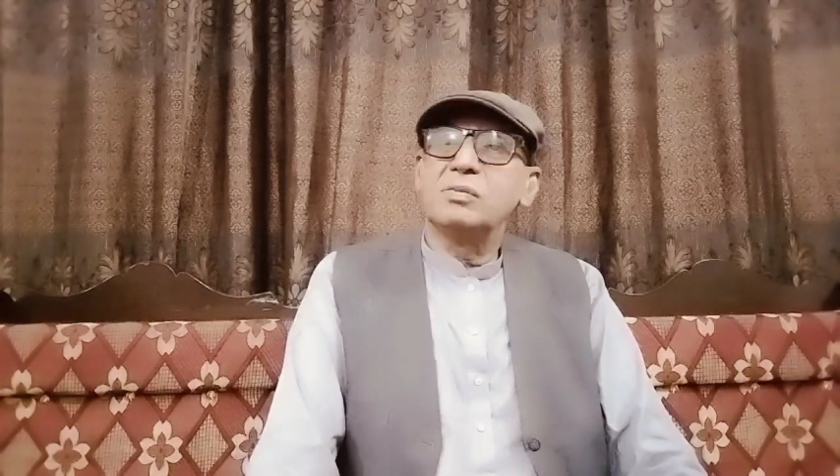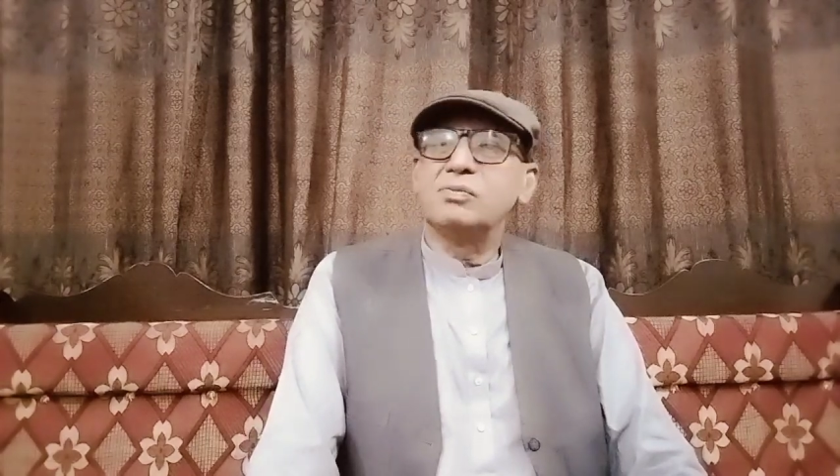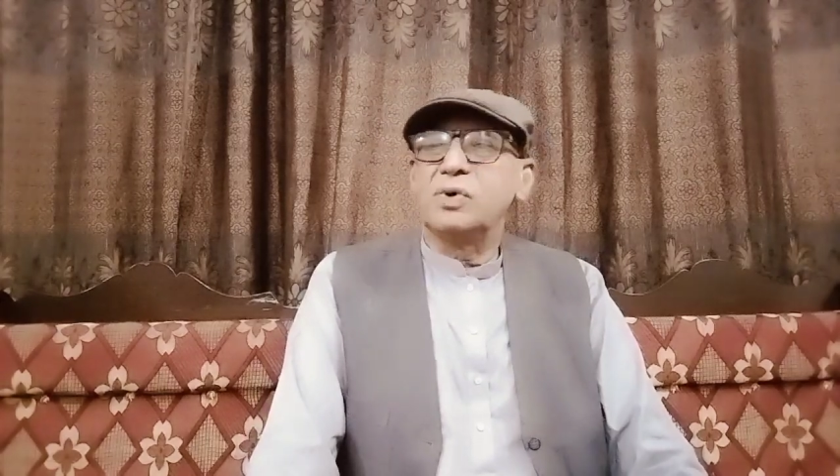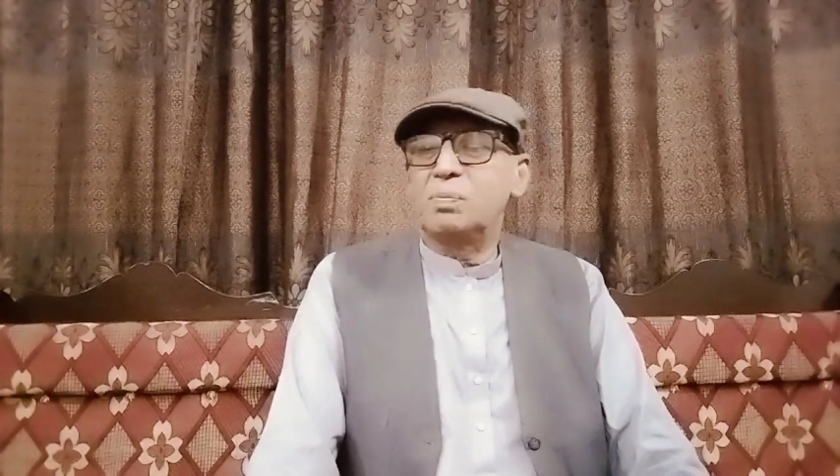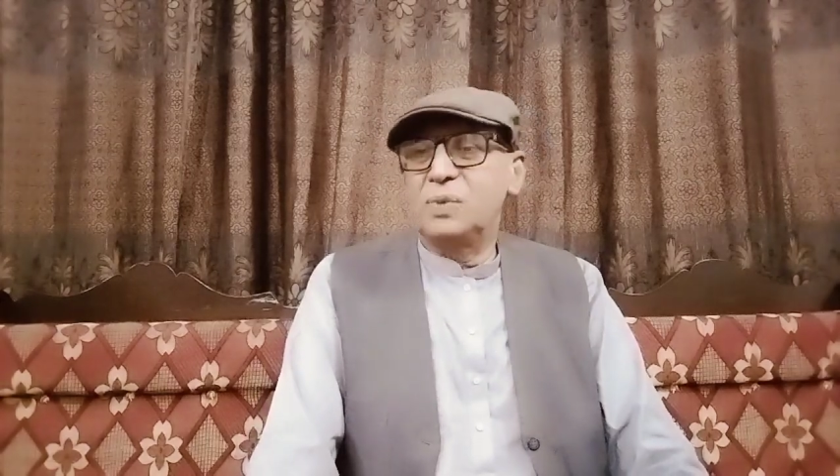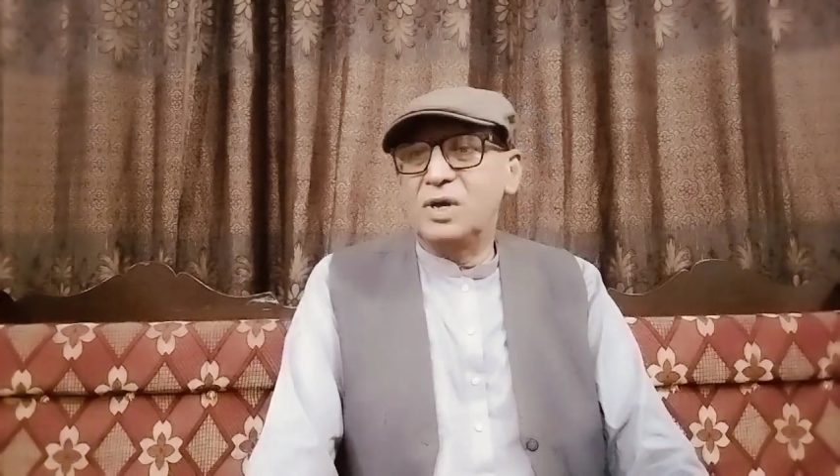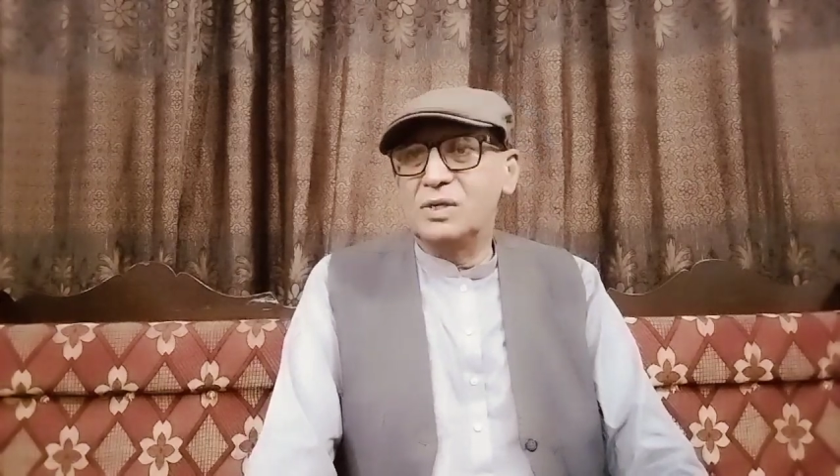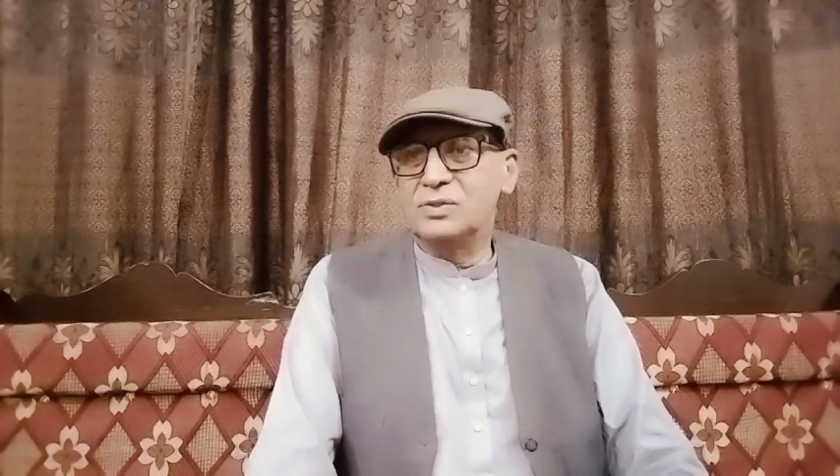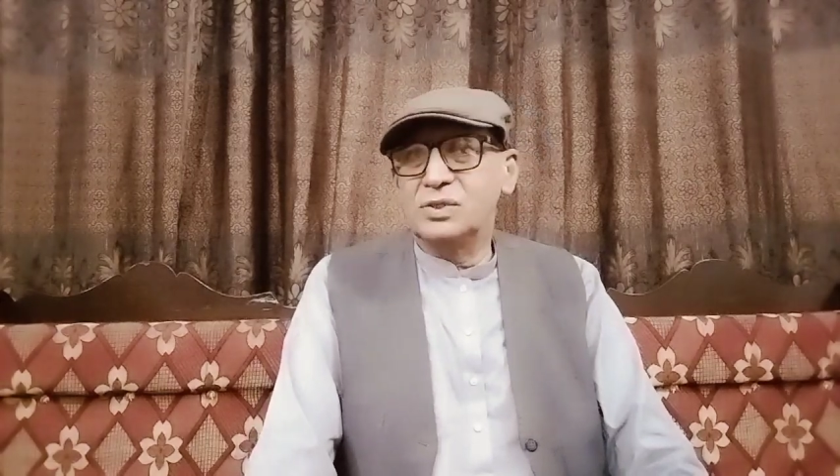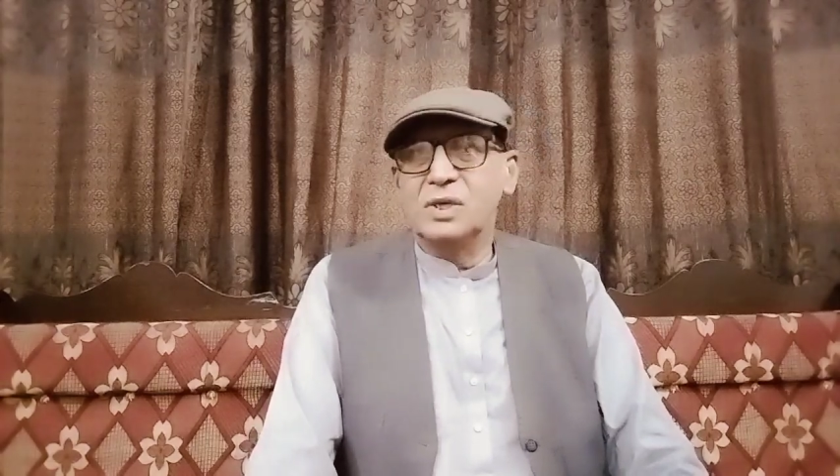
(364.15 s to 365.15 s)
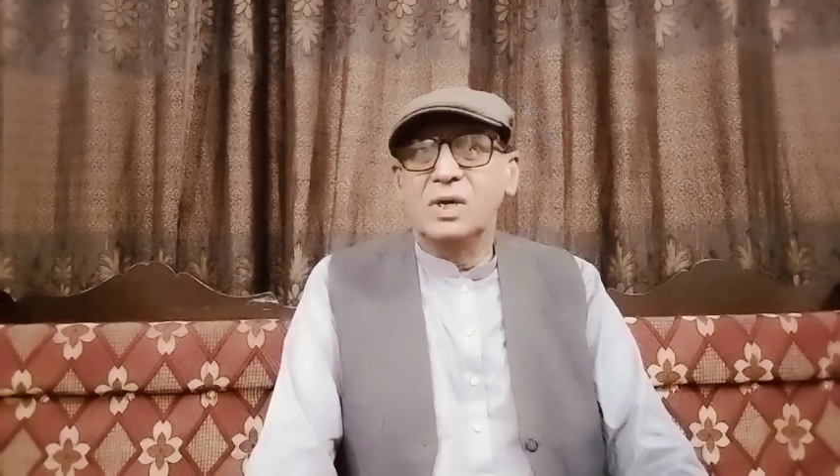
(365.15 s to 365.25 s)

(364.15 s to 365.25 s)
For pains,